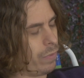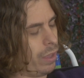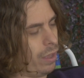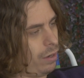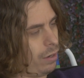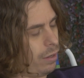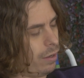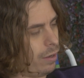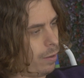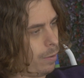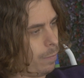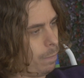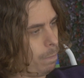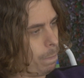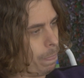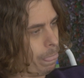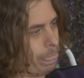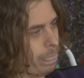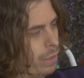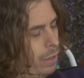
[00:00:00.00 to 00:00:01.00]

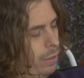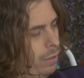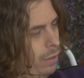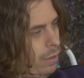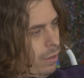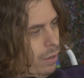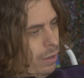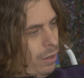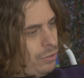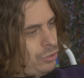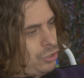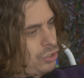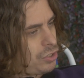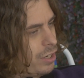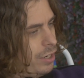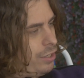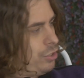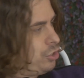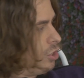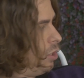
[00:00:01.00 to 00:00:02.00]
and just
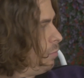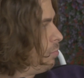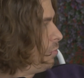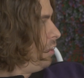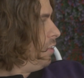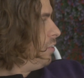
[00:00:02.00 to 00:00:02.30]
kind of jumped